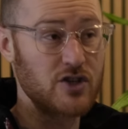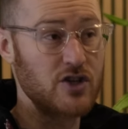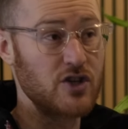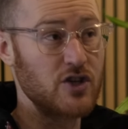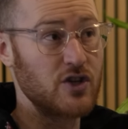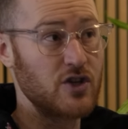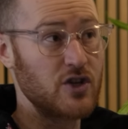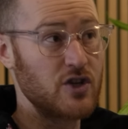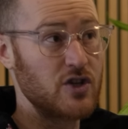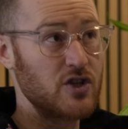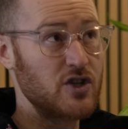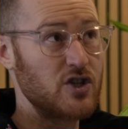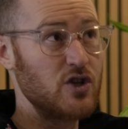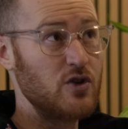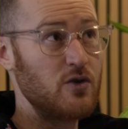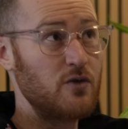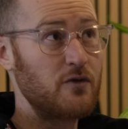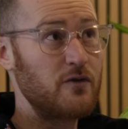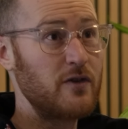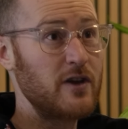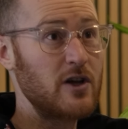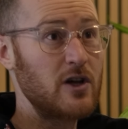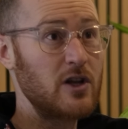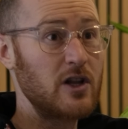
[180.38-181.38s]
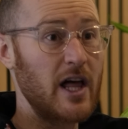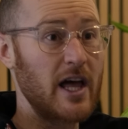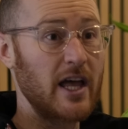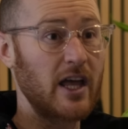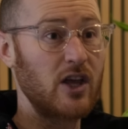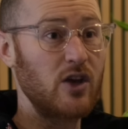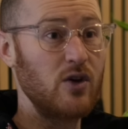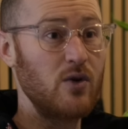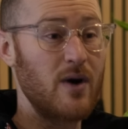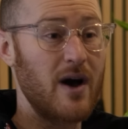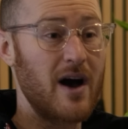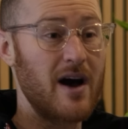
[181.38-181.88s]
Do you feel
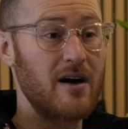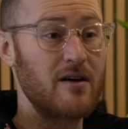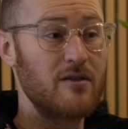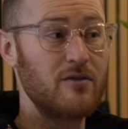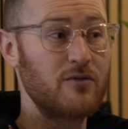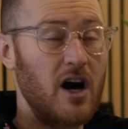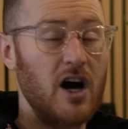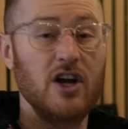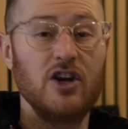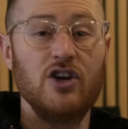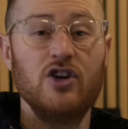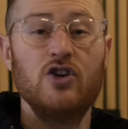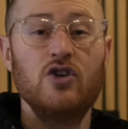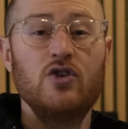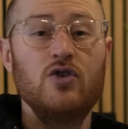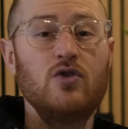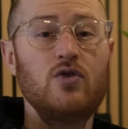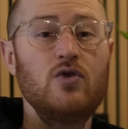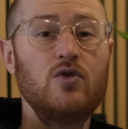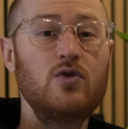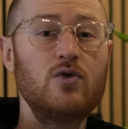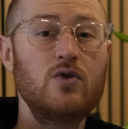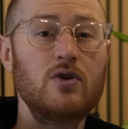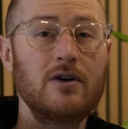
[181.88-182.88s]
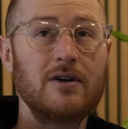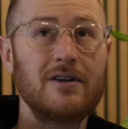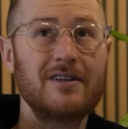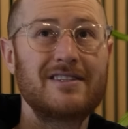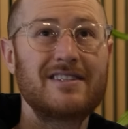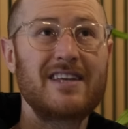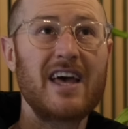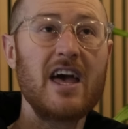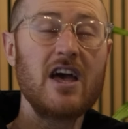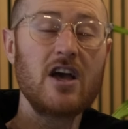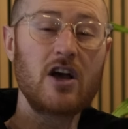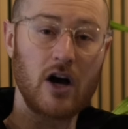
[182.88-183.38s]
like you have a new
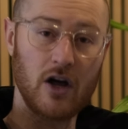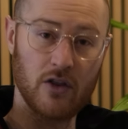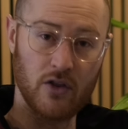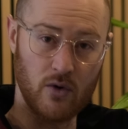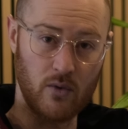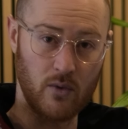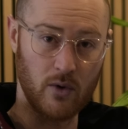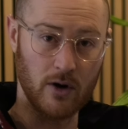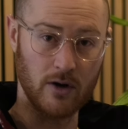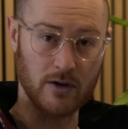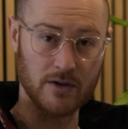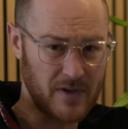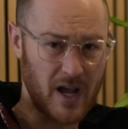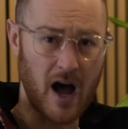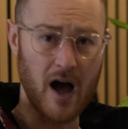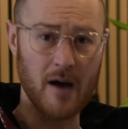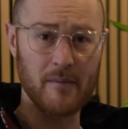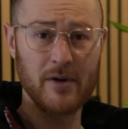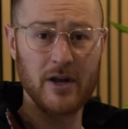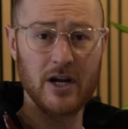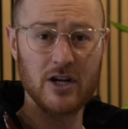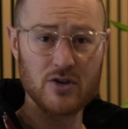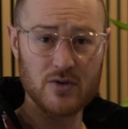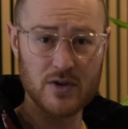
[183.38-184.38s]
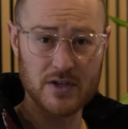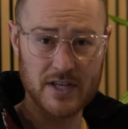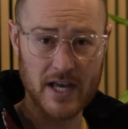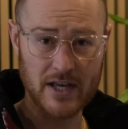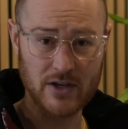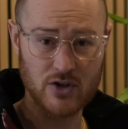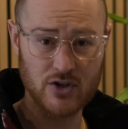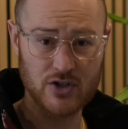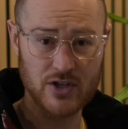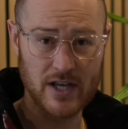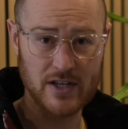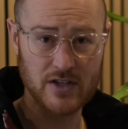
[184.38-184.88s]
take on the world? I'm going to do this
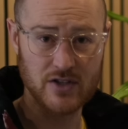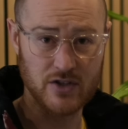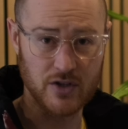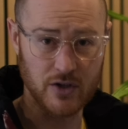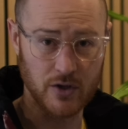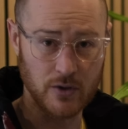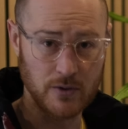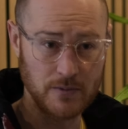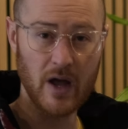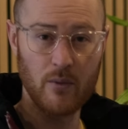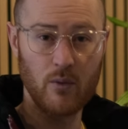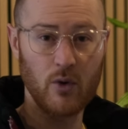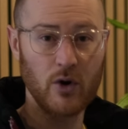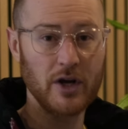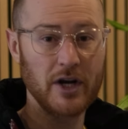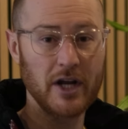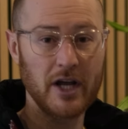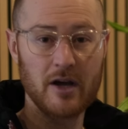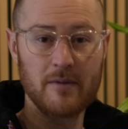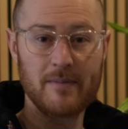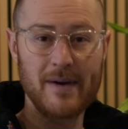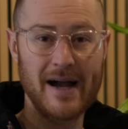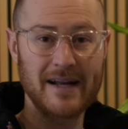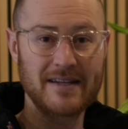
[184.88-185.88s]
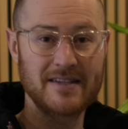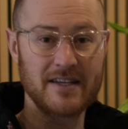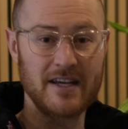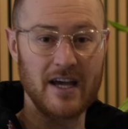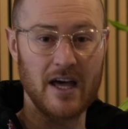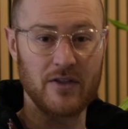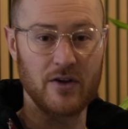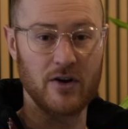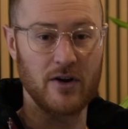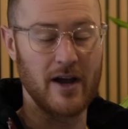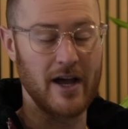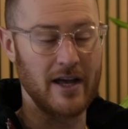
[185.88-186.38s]
exercise too, and we're going to come back
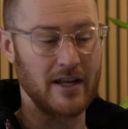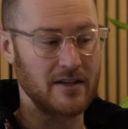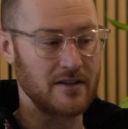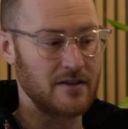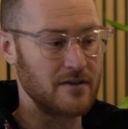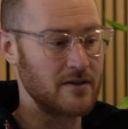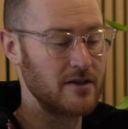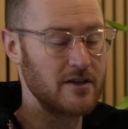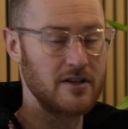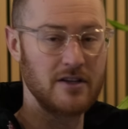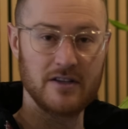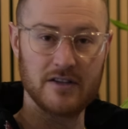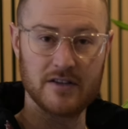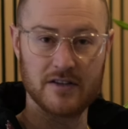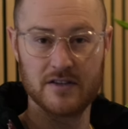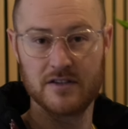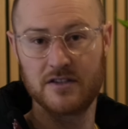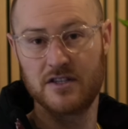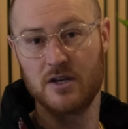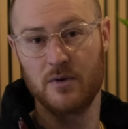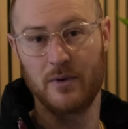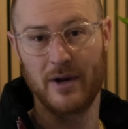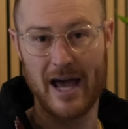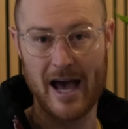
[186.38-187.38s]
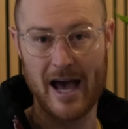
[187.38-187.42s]
together and see what